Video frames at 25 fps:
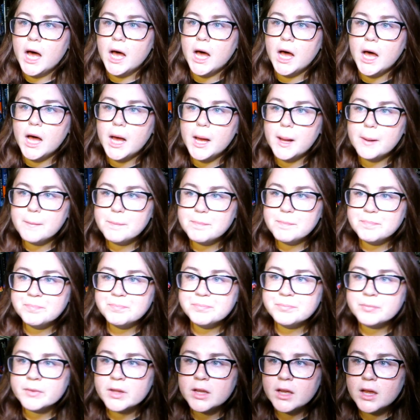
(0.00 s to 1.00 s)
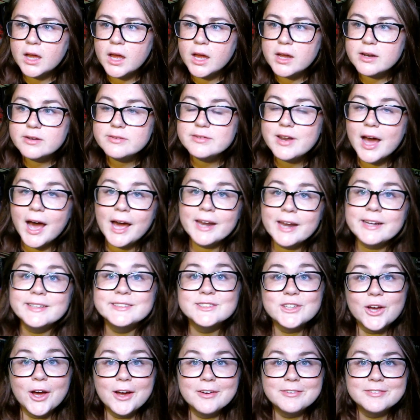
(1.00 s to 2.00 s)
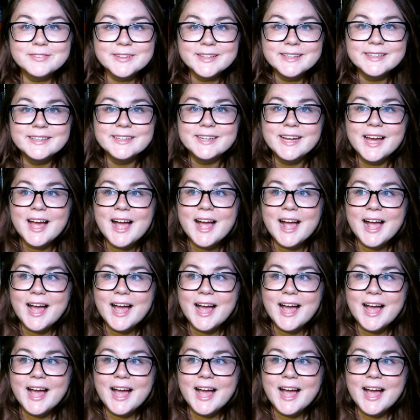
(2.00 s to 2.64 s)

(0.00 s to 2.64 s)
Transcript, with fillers: Um, not as often